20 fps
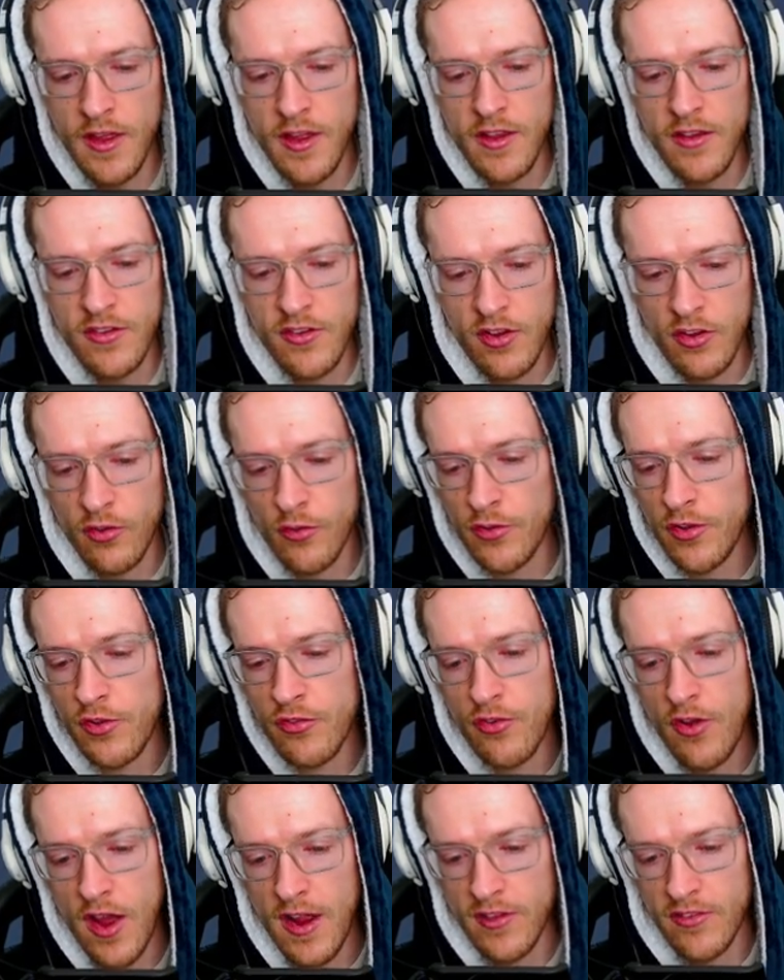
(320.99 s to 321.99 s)
Because obviously
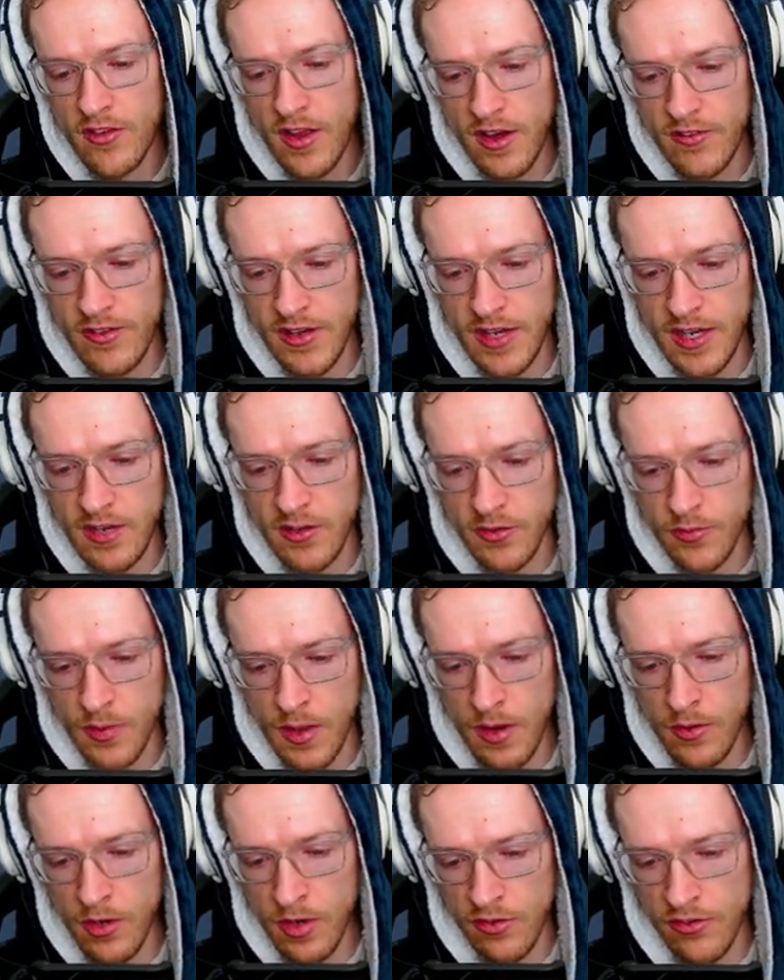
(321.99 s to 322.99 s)
Triton's kind of a healer as
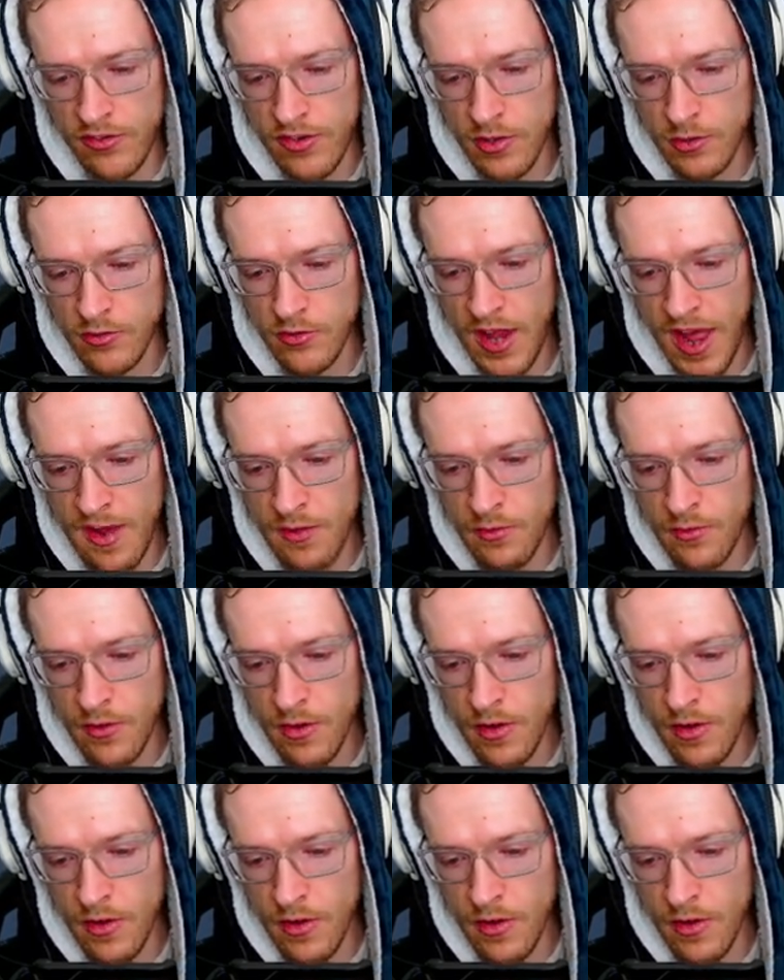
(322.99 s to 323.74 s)
well. Look, shield down.